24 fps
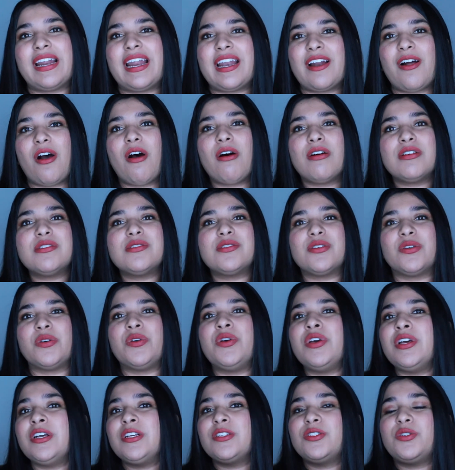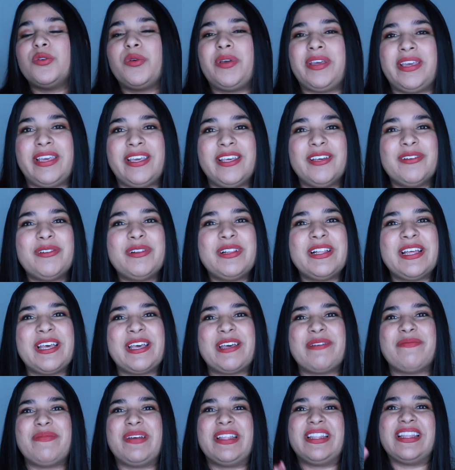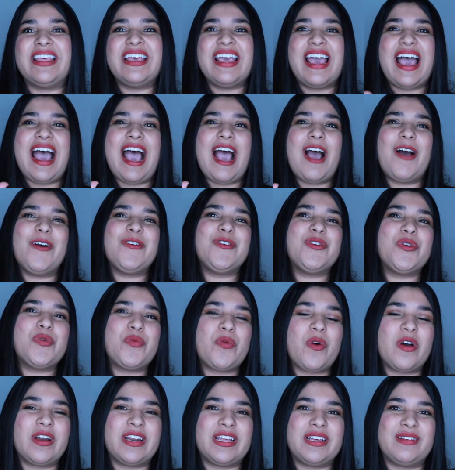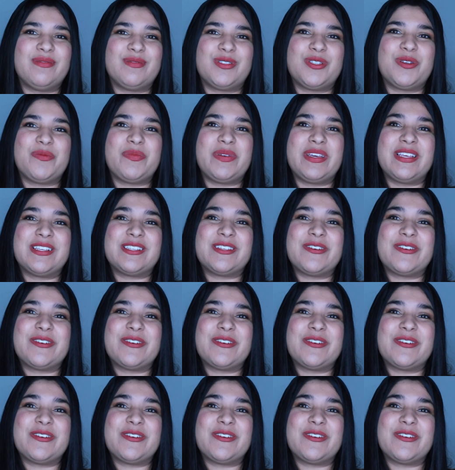and also to heal him and how you want him to be.